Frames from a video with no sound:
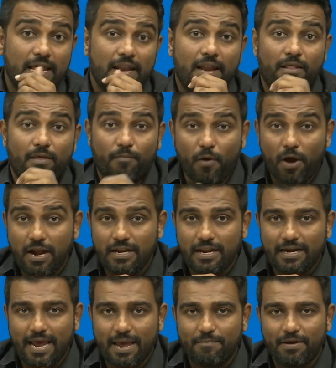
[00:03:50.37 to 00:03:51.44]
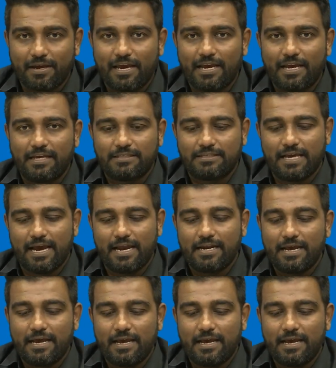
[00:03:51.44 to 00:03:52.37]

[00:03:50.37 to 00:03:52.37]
Now, the point that I am making is that